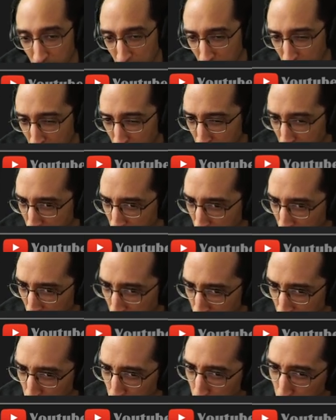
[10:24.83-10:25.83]
he's
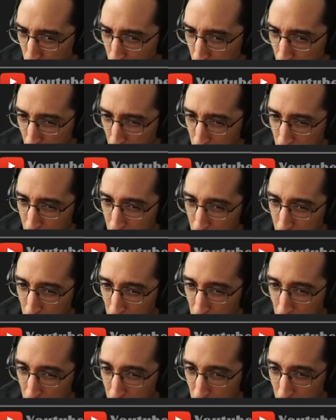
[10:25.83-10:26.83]
got this weird
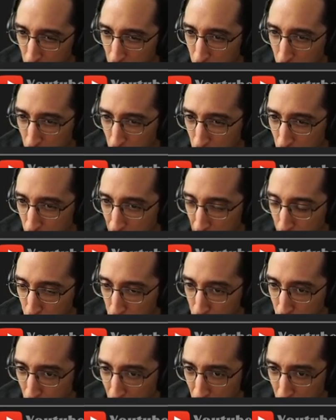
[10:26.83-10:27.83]
variation here that he
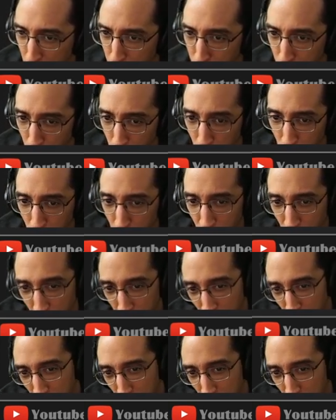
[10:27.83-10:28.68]
keeps trying to pull